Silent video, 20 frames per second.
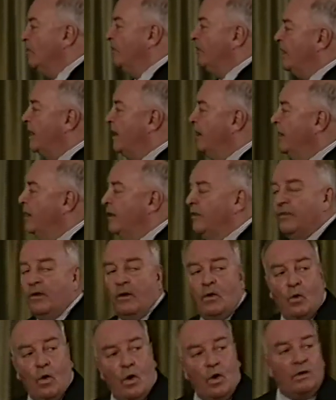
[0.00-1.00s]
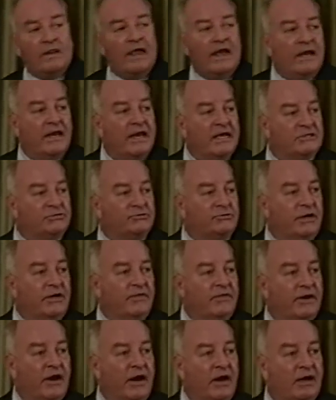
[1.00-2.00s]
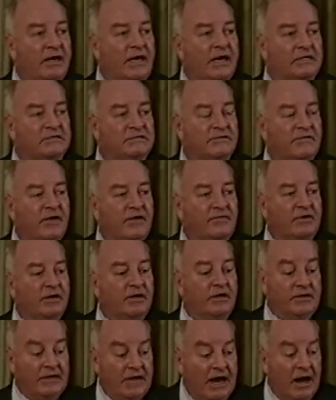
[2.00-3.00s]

with all that history that our kids have never learned.